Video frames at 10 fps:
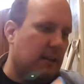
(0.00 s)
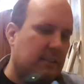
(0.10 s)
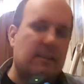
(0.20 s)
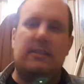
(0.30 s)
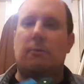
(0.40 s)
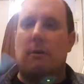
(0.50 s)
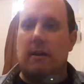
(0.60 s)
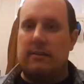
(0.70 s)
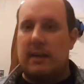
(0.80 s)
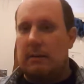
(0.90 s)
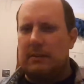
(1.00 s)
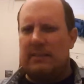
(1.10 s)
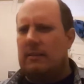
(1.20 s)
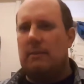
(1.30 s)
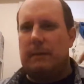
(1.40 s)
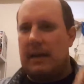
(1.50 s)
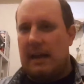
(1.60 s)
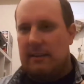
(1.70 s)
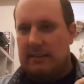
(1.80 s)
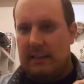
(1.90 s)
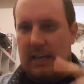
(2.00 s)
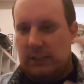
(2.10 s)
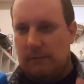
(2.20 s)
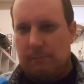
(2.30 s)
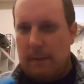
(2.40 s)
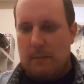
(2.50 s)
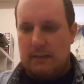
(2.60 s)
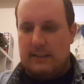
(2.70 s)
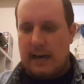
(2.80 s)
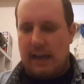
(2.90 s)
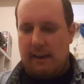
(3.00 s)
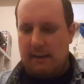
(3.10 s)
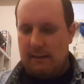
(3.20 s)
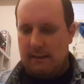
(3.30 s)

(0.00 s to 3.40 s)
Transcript: Dynasty Warriors games. They seemed a bit hack and slash, a bit mundane.